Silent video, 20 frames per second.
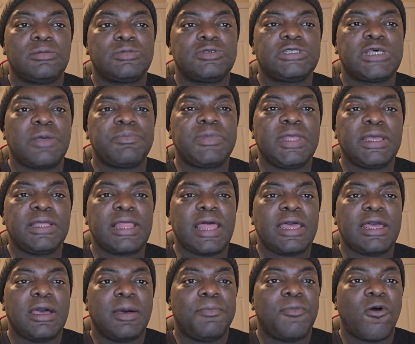something
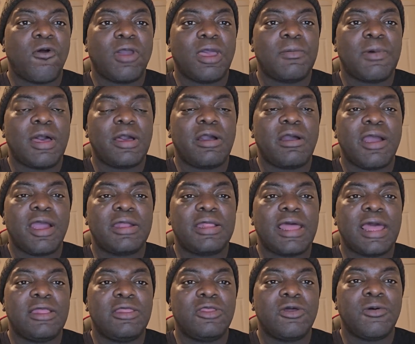like a Pokemon card
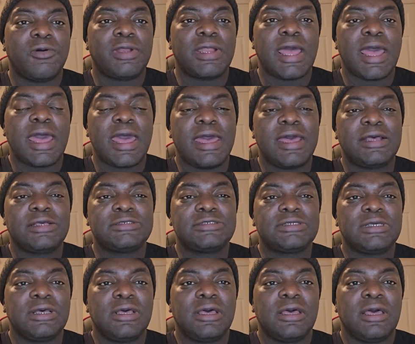that no one
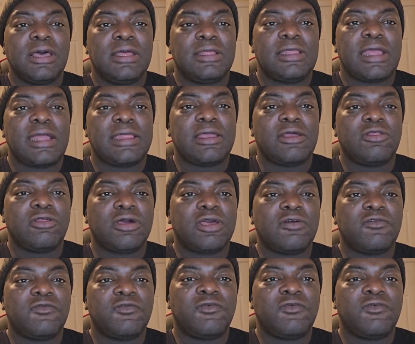has that they're looking